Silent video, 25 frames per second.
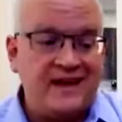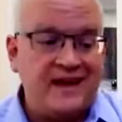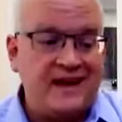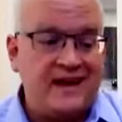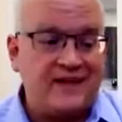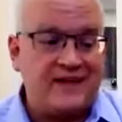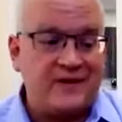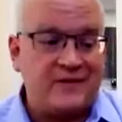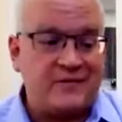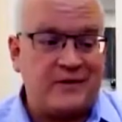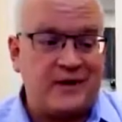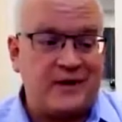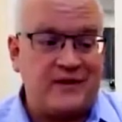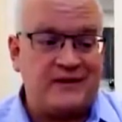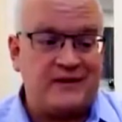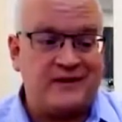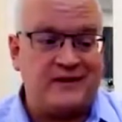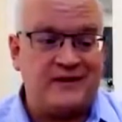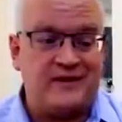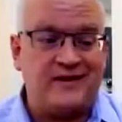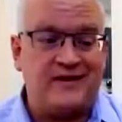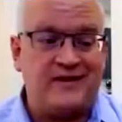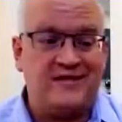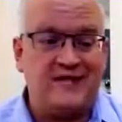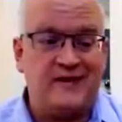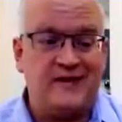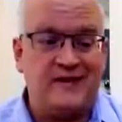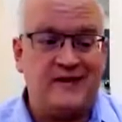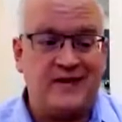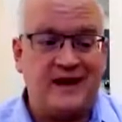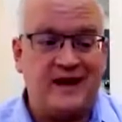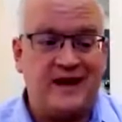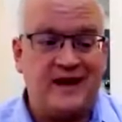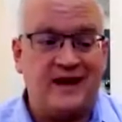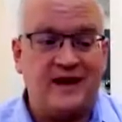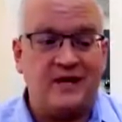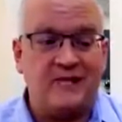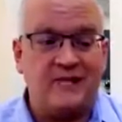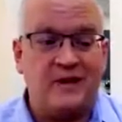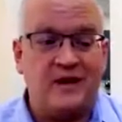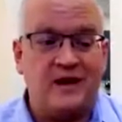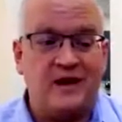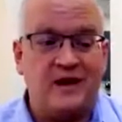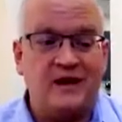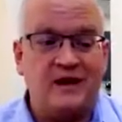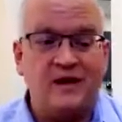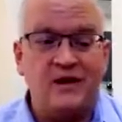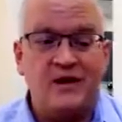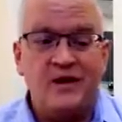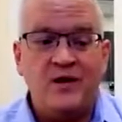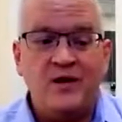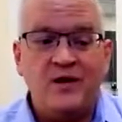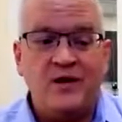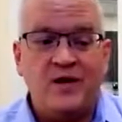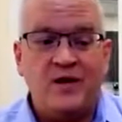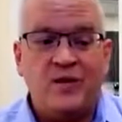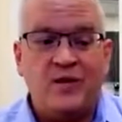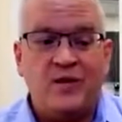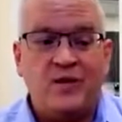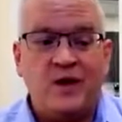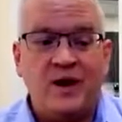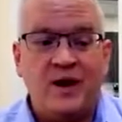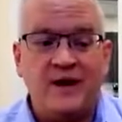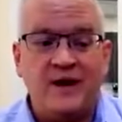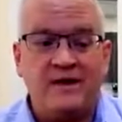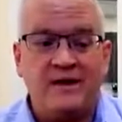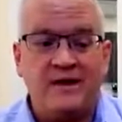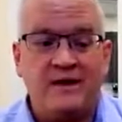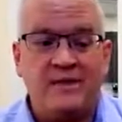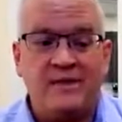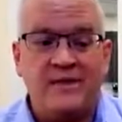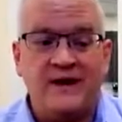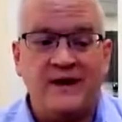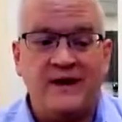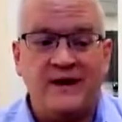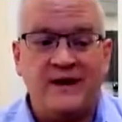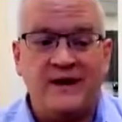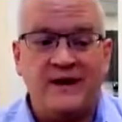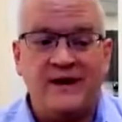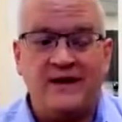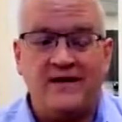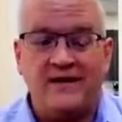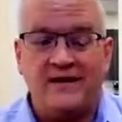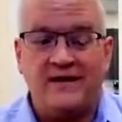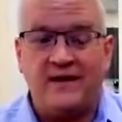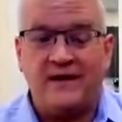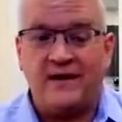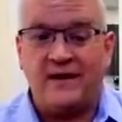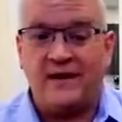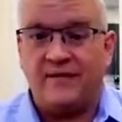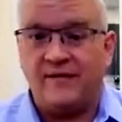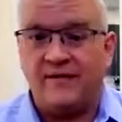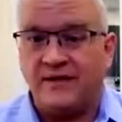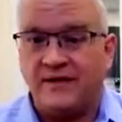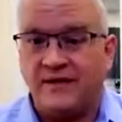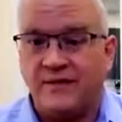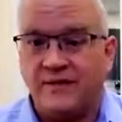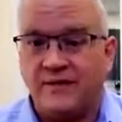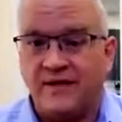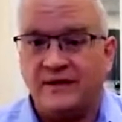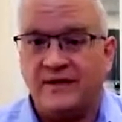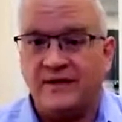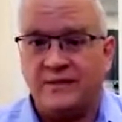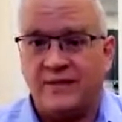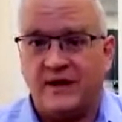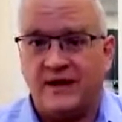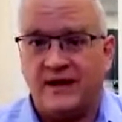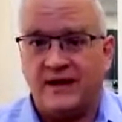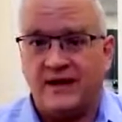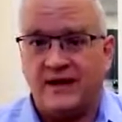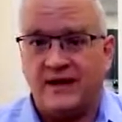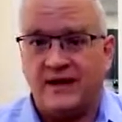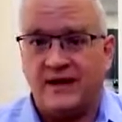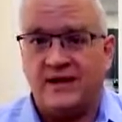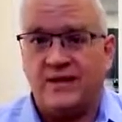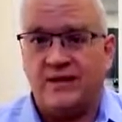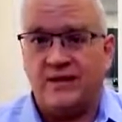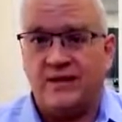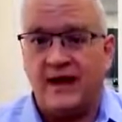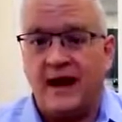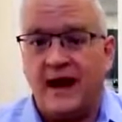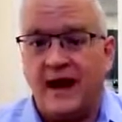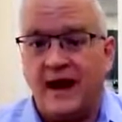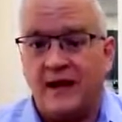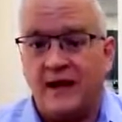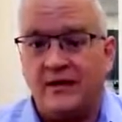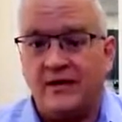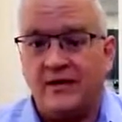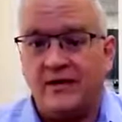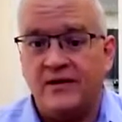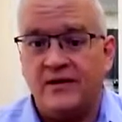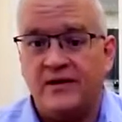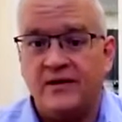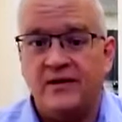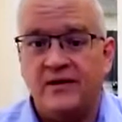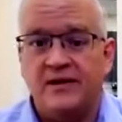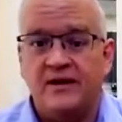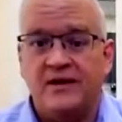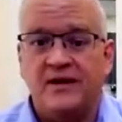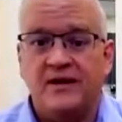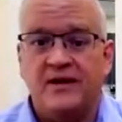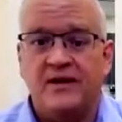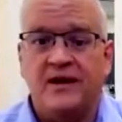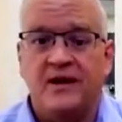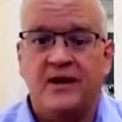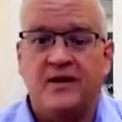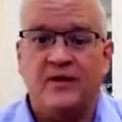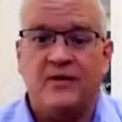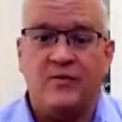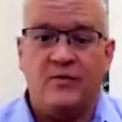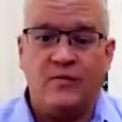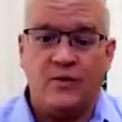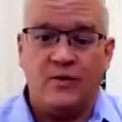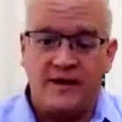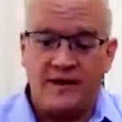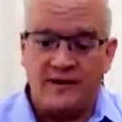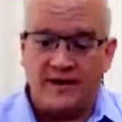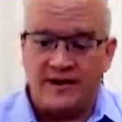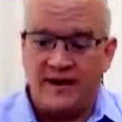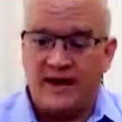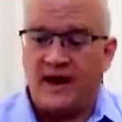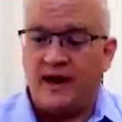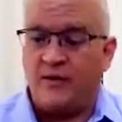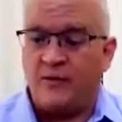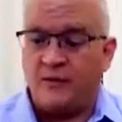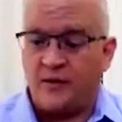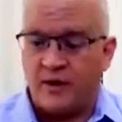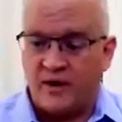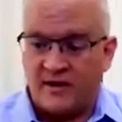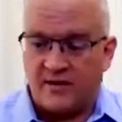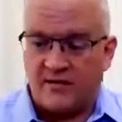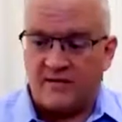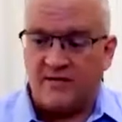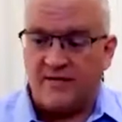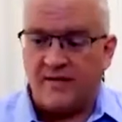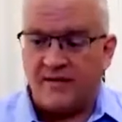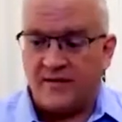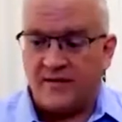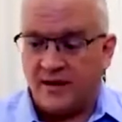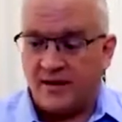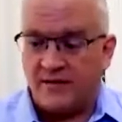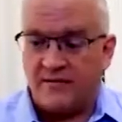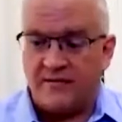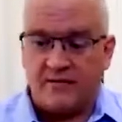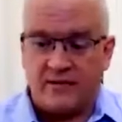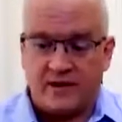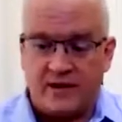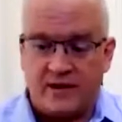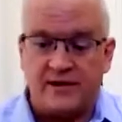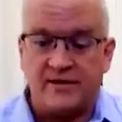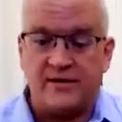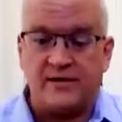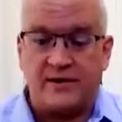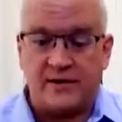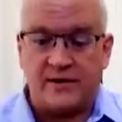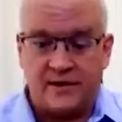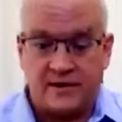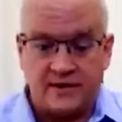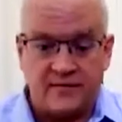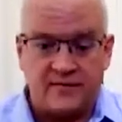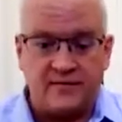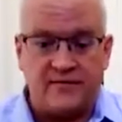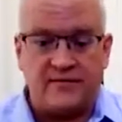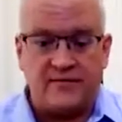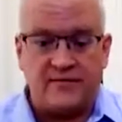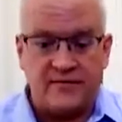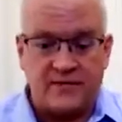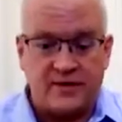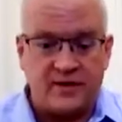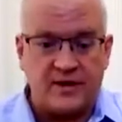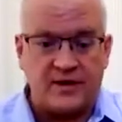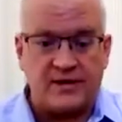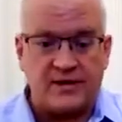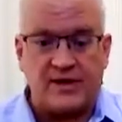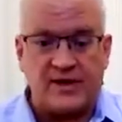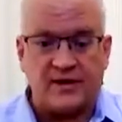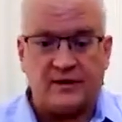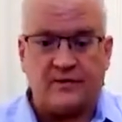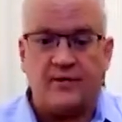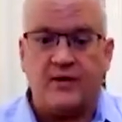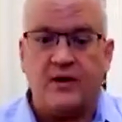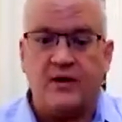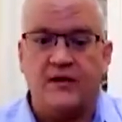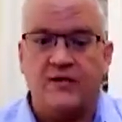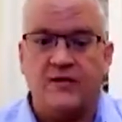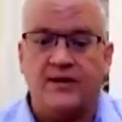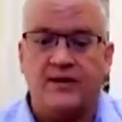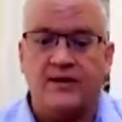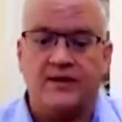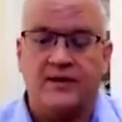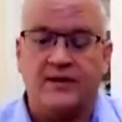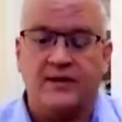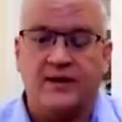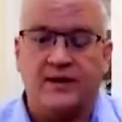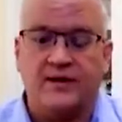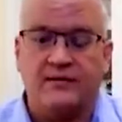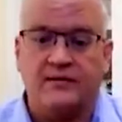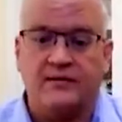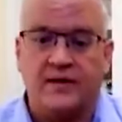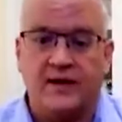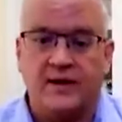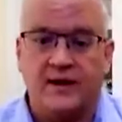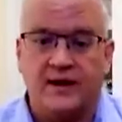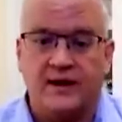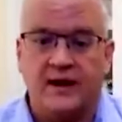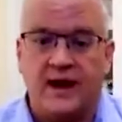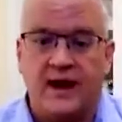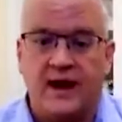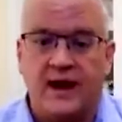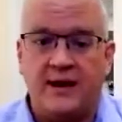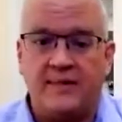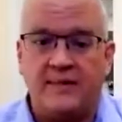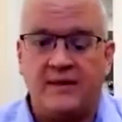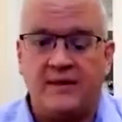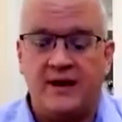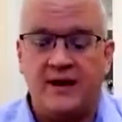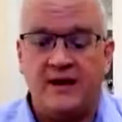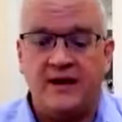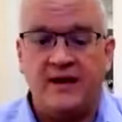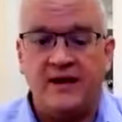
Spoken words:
had the question of, okay, well, what does it mean, for the bridging market on the way out? When now we're, really starting to focus on growth and growing a lot, but,